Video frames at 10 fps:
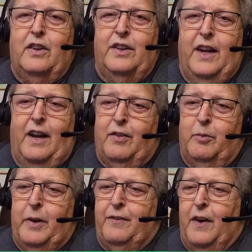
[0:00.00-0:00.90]
good day for
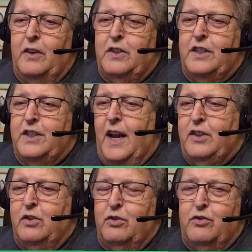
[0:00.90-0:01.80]
me, folks. It's
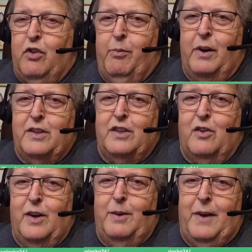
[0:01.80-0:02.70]
National Strawberries and
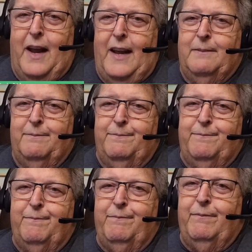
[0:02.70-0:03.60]
Cream Day.
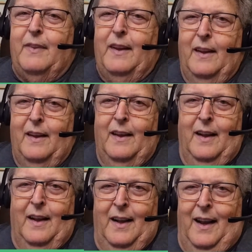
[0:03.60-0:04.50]

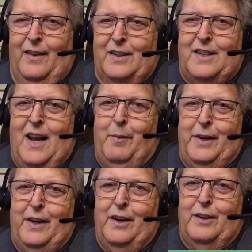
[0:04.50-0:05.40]
Now, this time
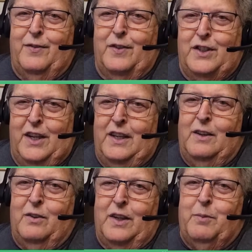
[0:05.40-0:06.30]
of year in
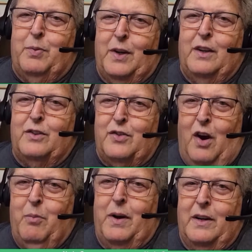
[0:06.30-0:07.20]
Virginia, we get pretty good
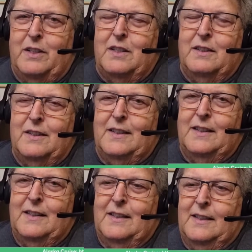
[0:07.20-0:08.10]
strawberries.
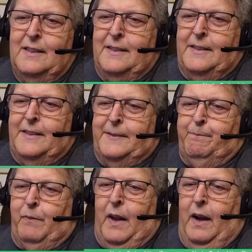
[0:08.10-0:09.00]

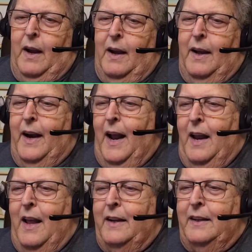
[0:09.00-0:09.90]
And
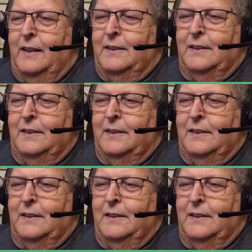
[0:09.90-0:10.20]
I